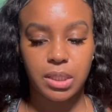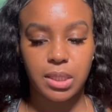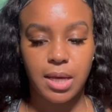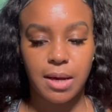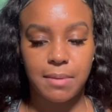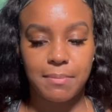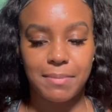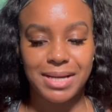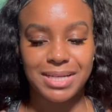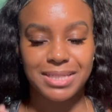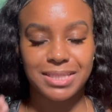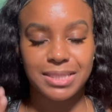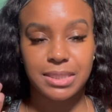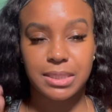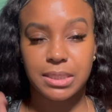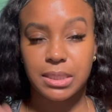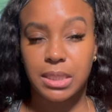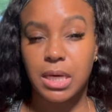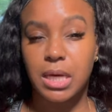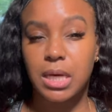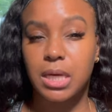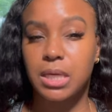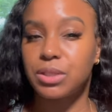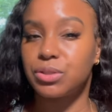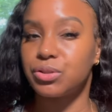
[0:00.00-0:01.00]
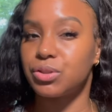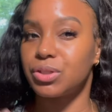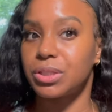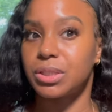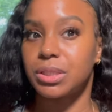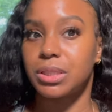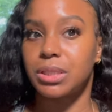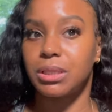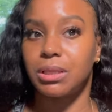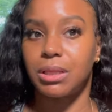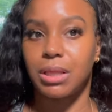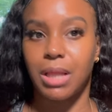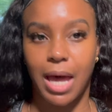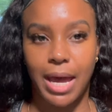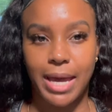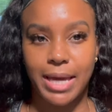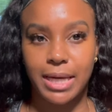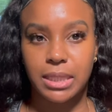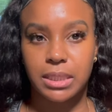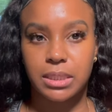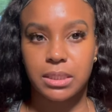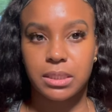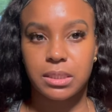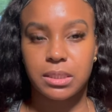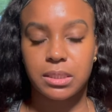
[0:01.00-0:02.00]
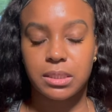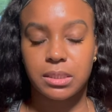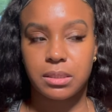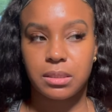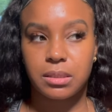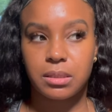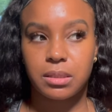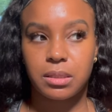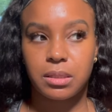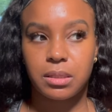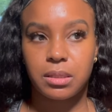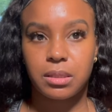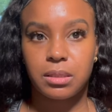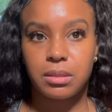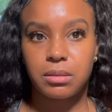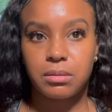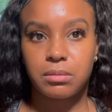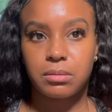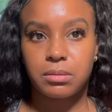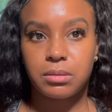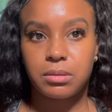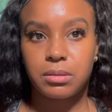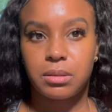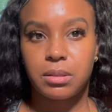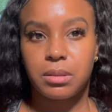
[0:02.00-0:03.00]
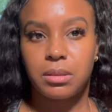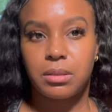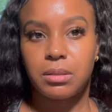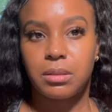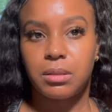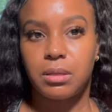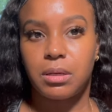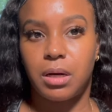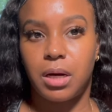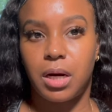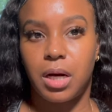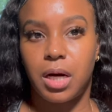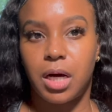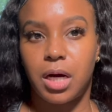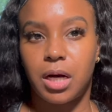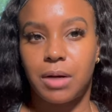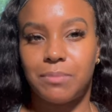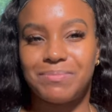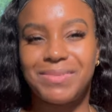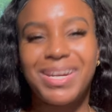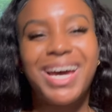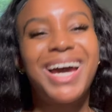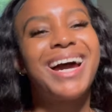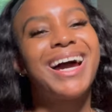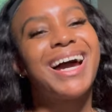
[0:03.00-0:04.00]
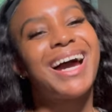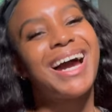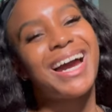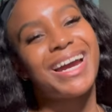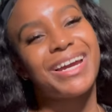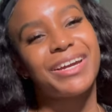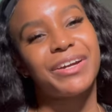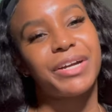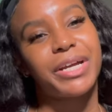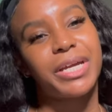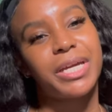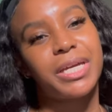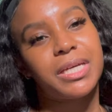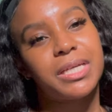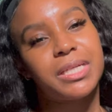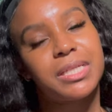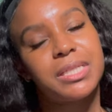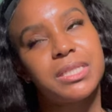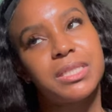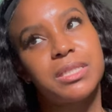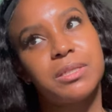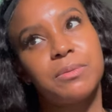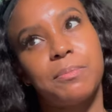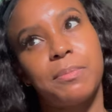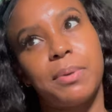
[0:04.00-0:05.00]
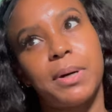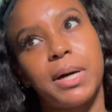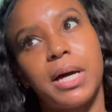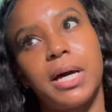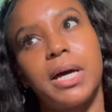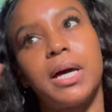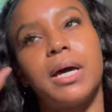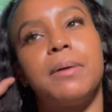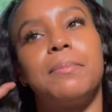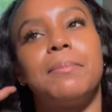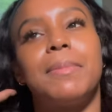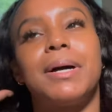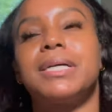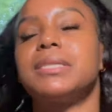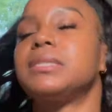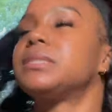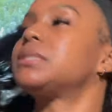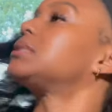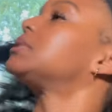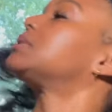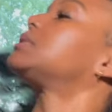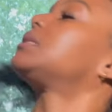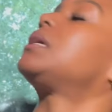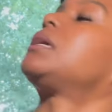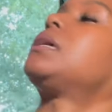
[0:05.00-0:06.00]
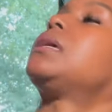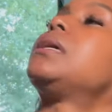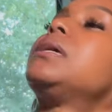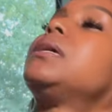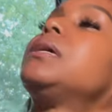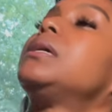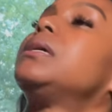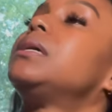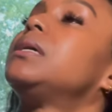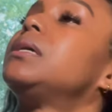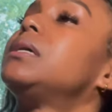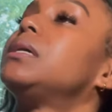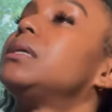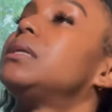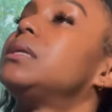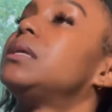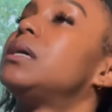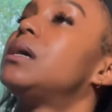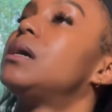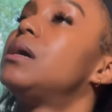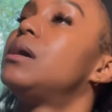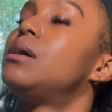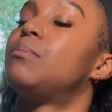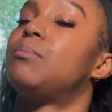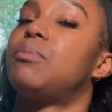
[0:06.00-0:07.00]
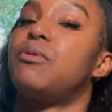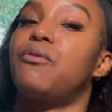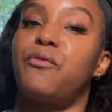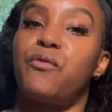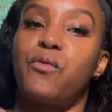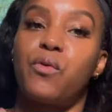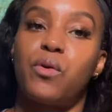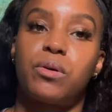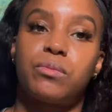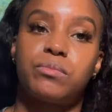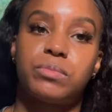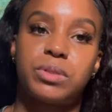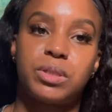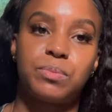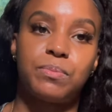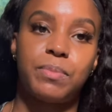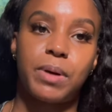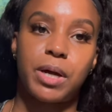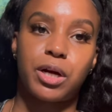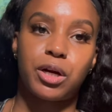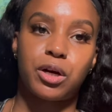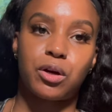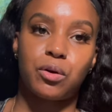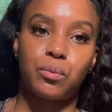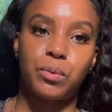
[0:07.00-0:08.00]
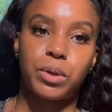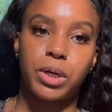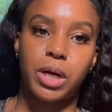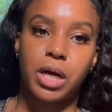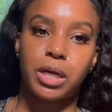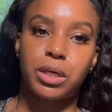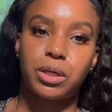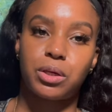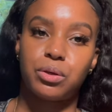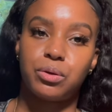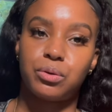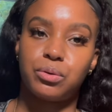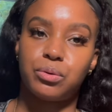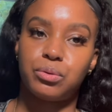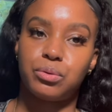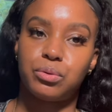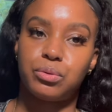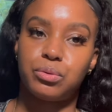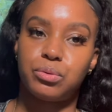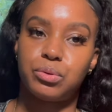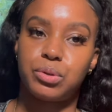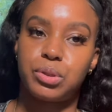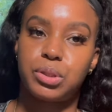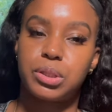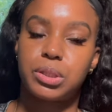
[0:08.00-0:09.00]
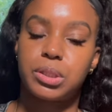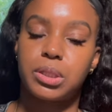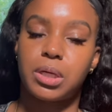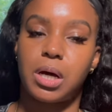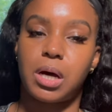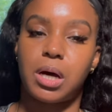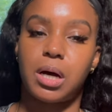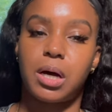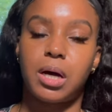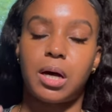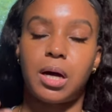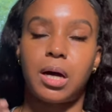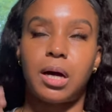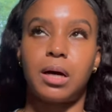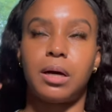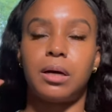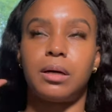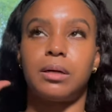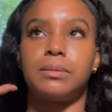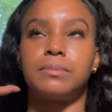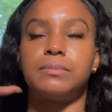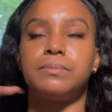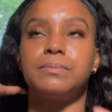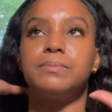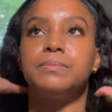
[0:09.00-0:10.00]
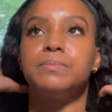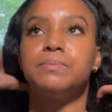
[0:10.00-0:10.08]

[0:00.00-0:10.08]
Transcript: that my skin just likes, um, not higher end, but my skin performs better when I use, um,